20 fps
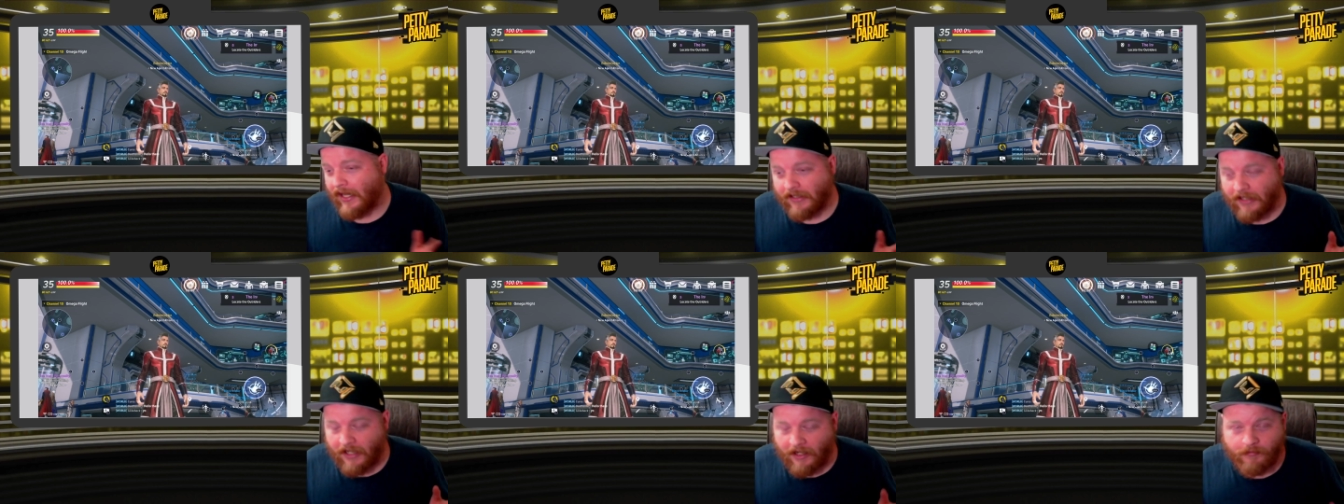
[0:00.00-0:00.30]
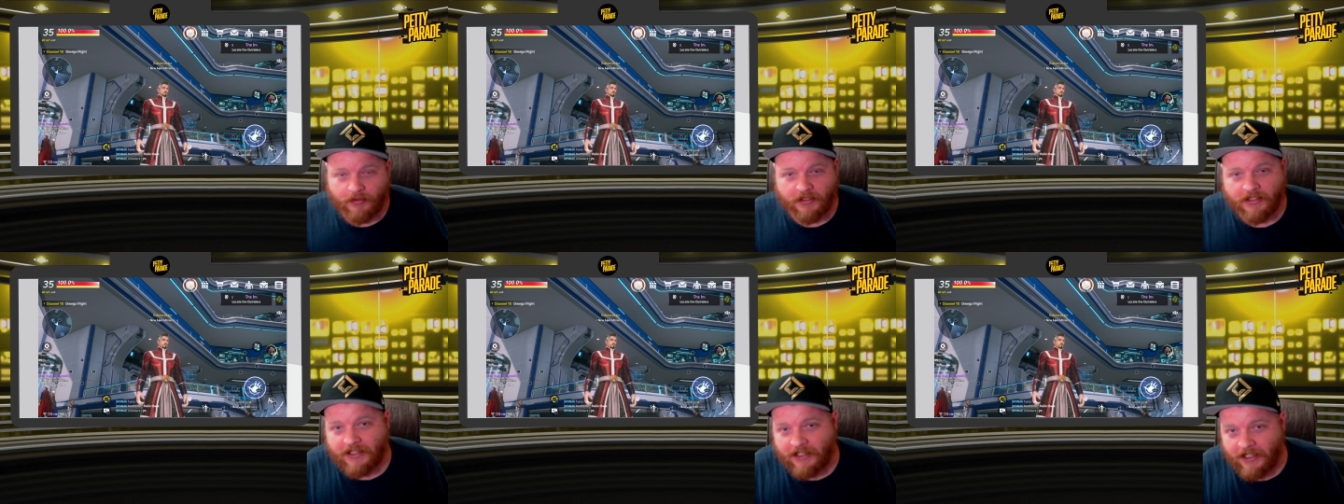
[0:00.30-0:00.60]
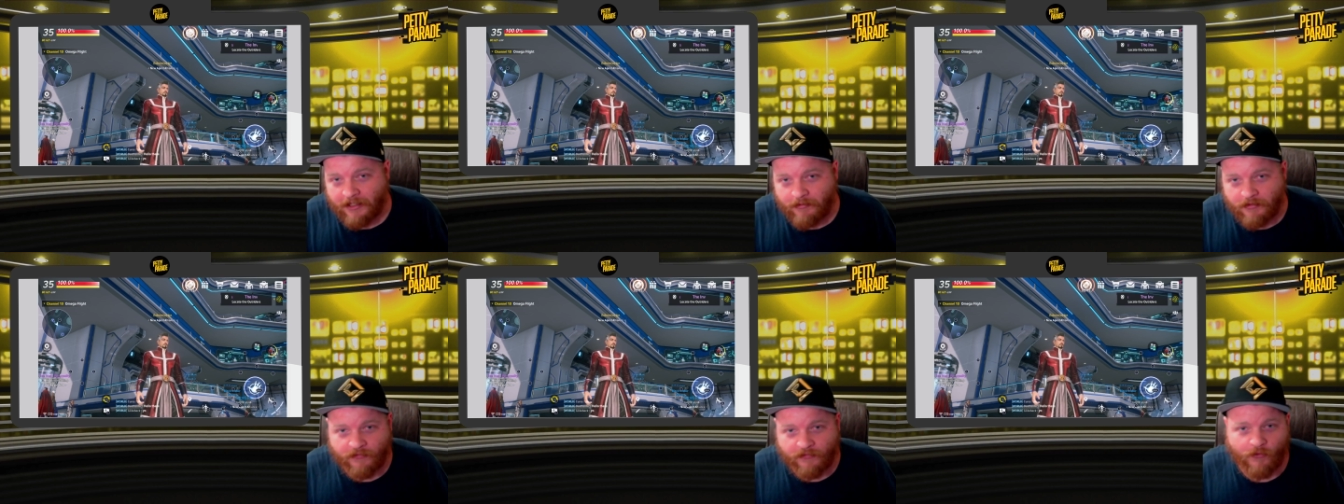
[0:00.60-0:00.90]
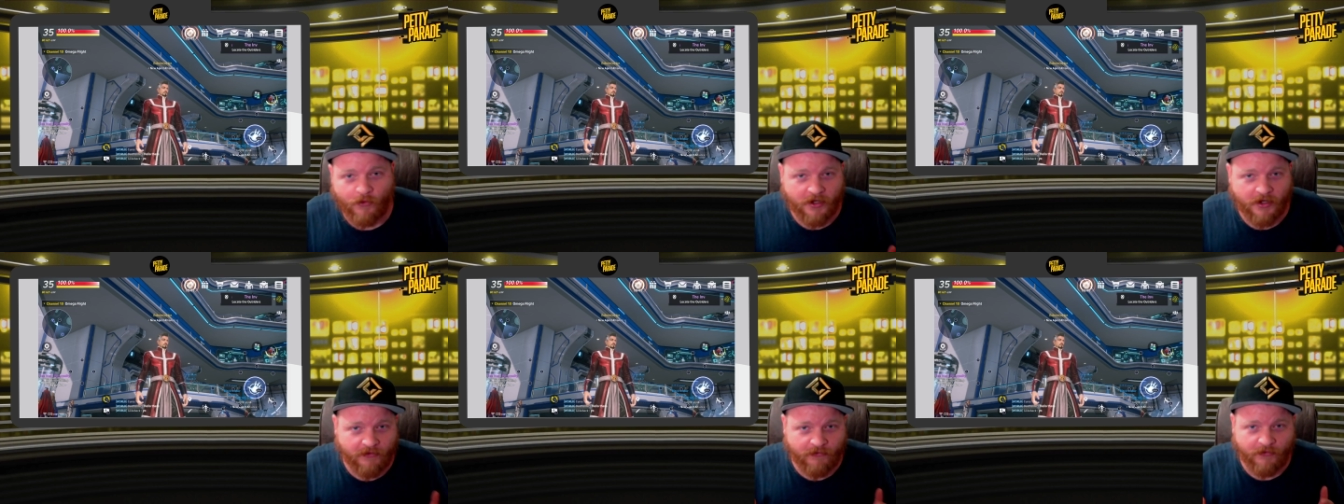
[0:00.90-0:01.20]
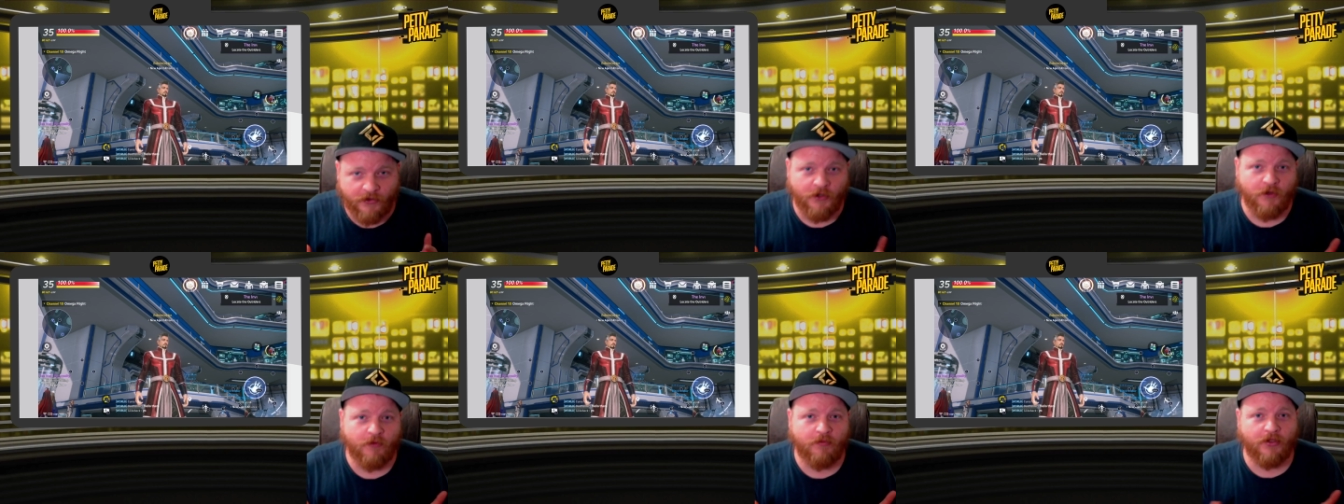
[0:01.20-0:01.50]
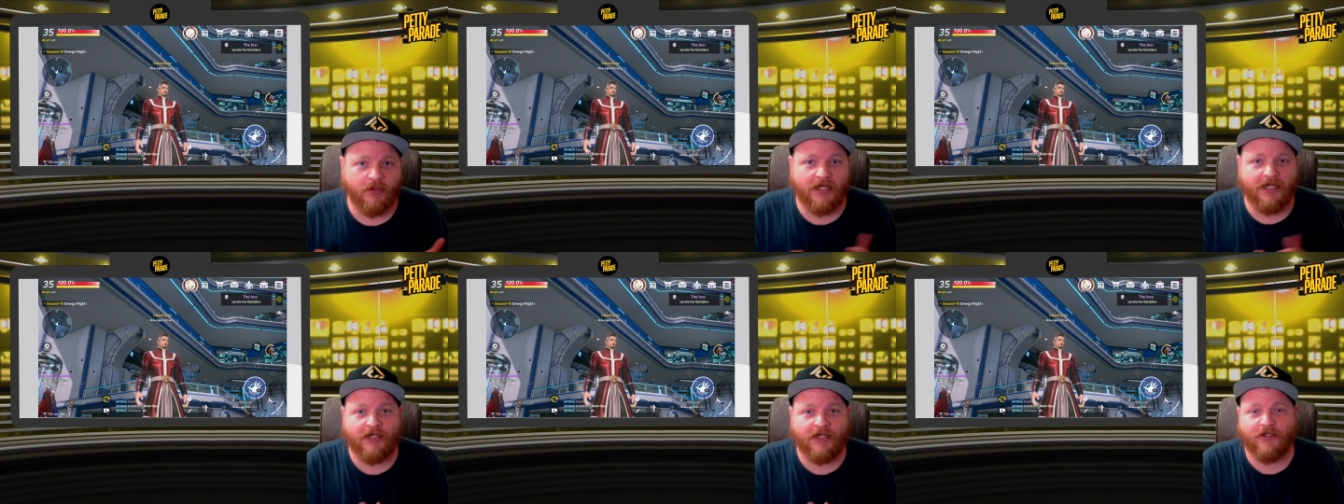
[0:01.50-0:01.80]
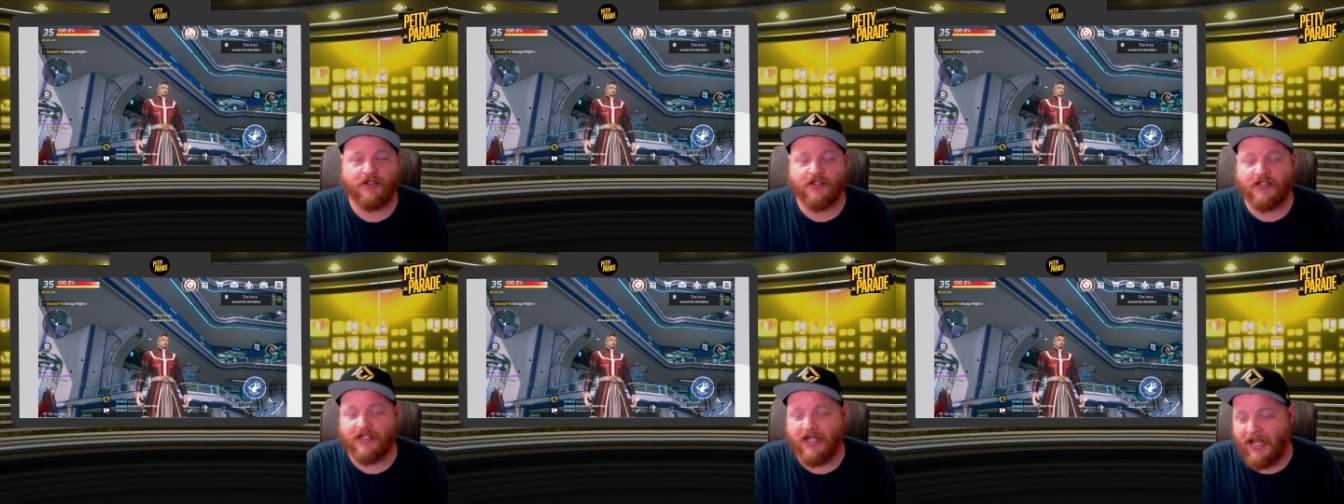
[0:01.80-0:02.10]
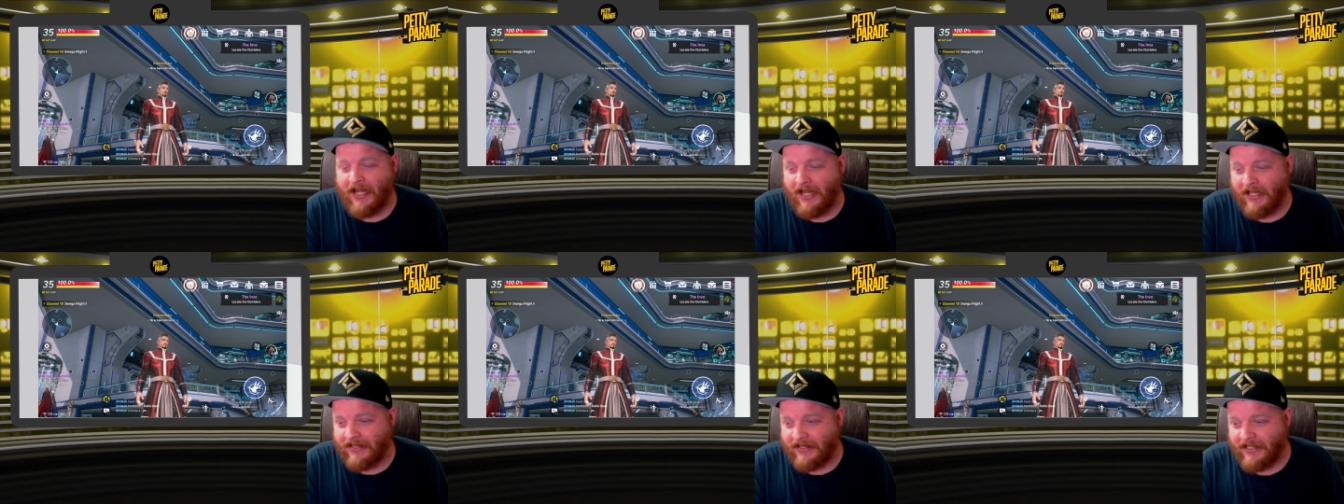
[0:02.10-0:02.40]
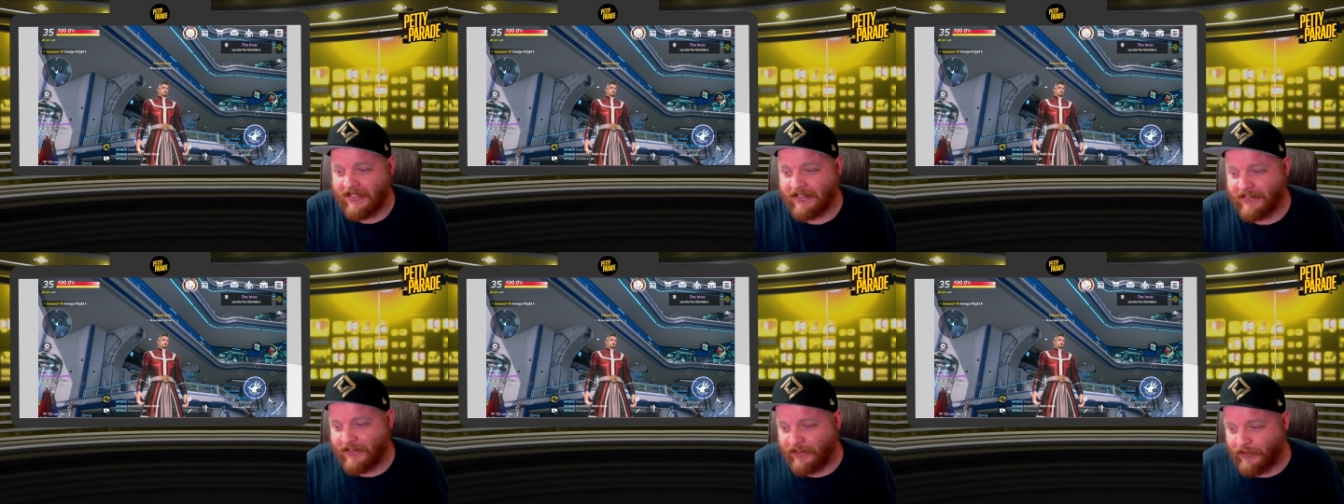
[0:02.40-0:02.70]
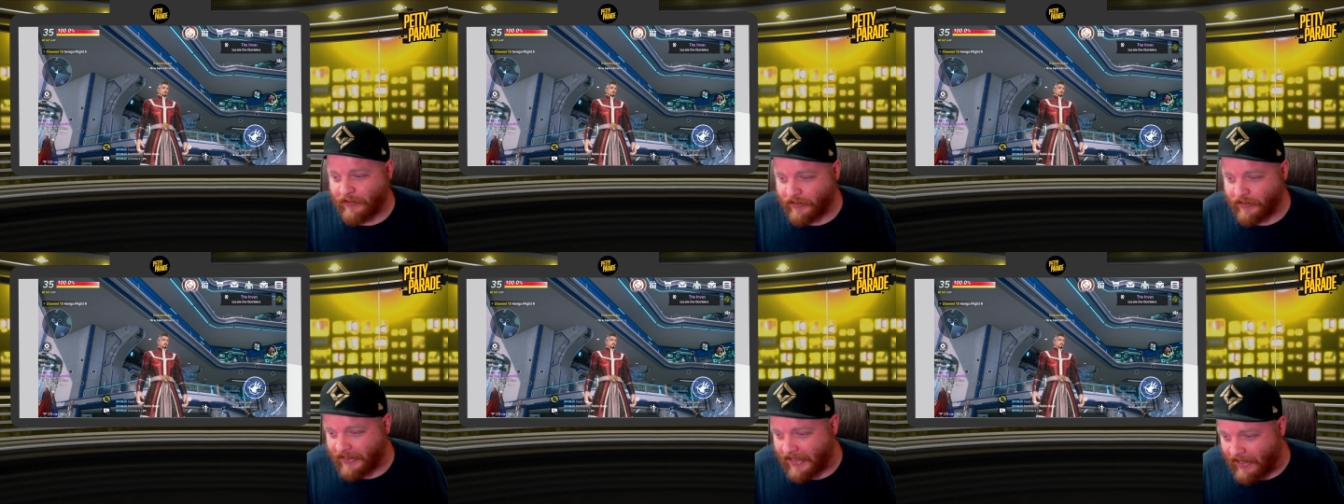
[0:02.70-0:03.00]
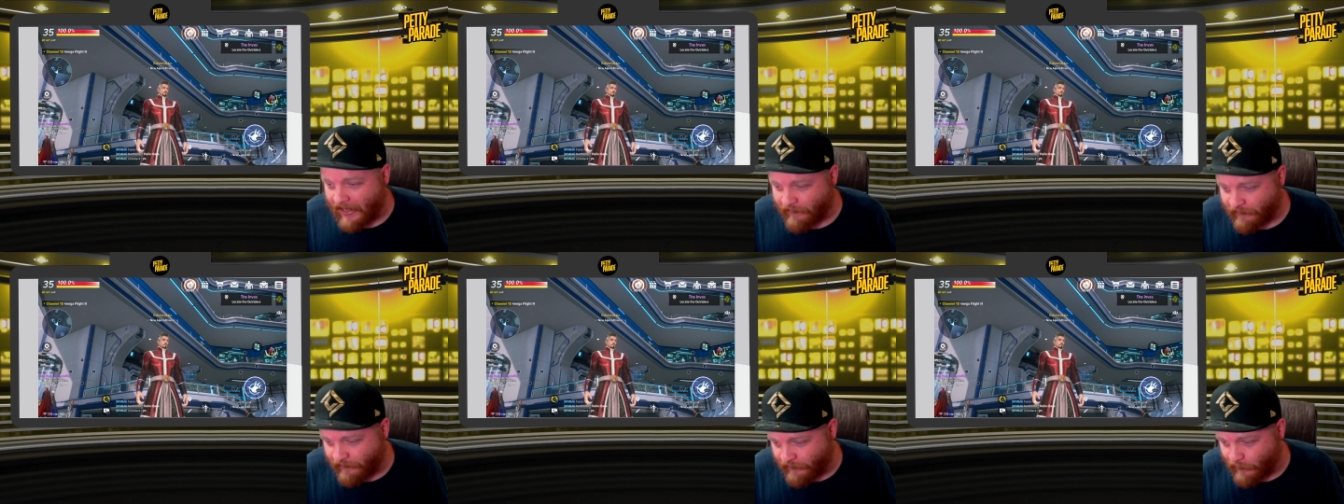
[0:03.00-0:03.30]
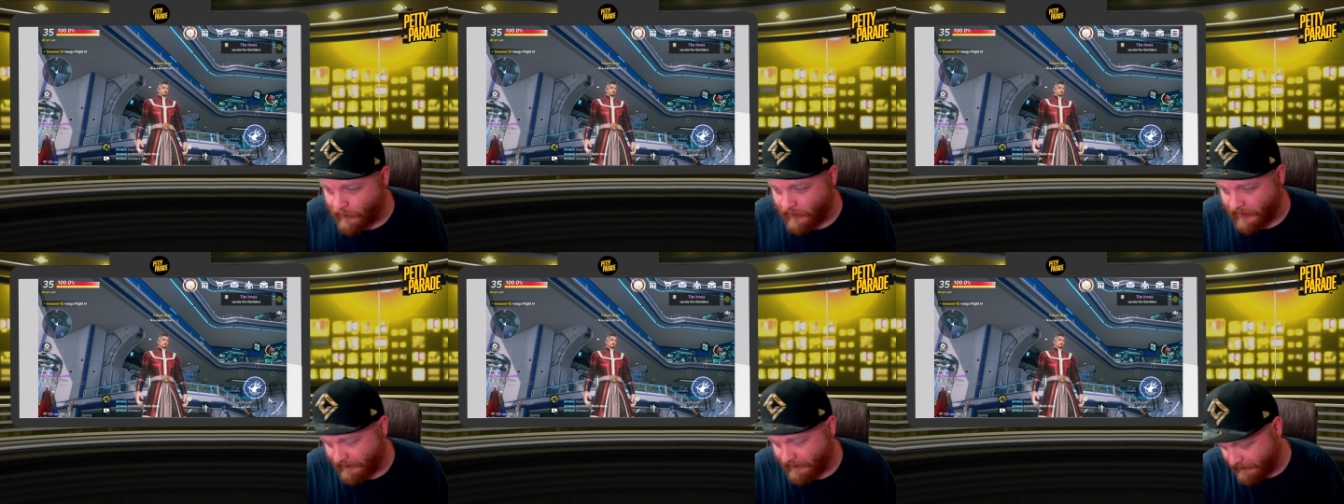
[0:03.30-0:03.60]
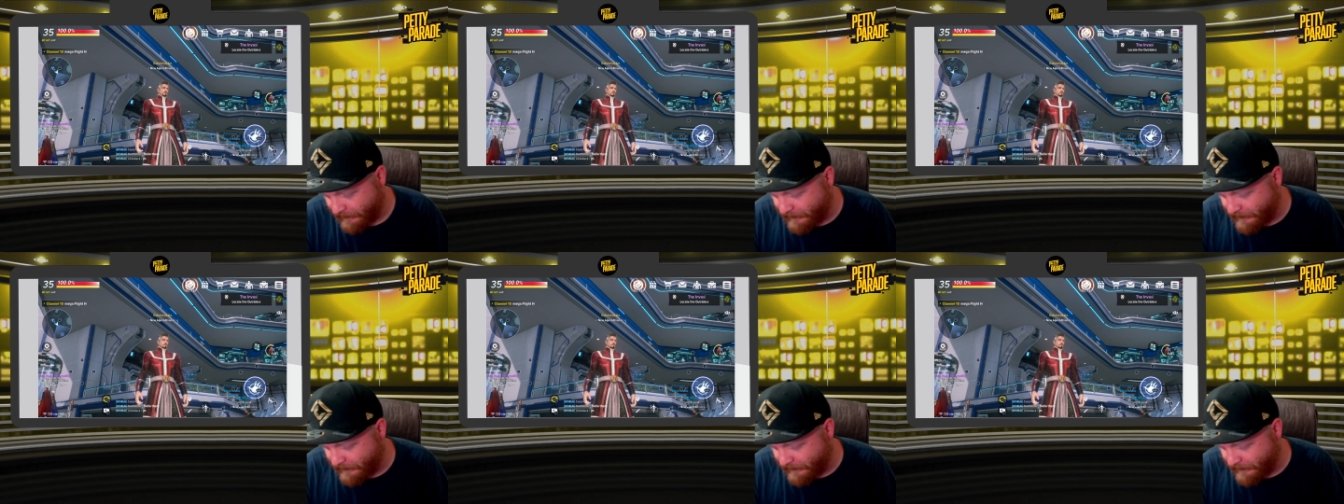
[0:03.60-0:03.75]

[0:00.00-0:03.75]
a couple of tips for you for new players and things to look out for.